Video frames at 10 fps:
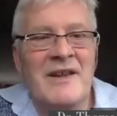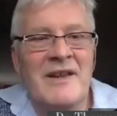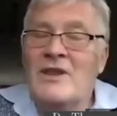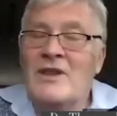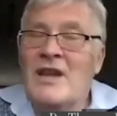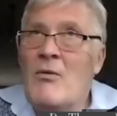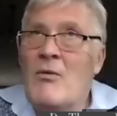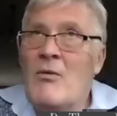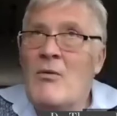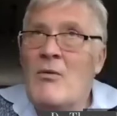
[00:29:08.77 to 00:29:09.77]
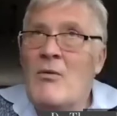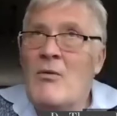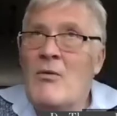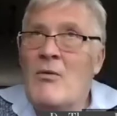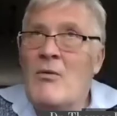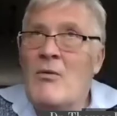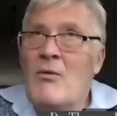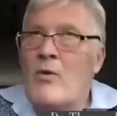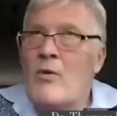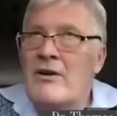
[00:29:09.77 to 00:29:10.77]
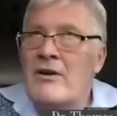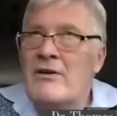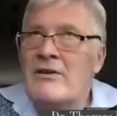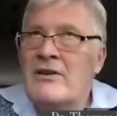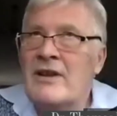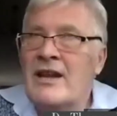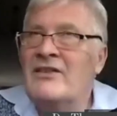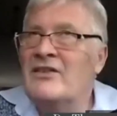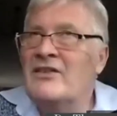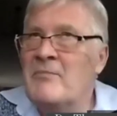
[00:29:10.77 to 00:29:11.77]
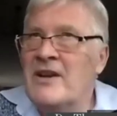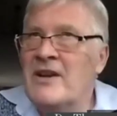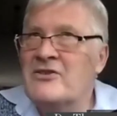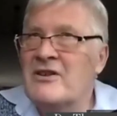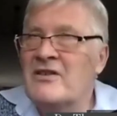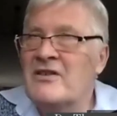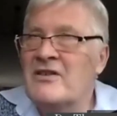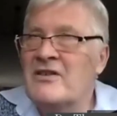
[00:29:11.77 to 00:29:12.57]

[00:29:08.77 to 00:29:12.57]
So now I will show you a word and three pictures,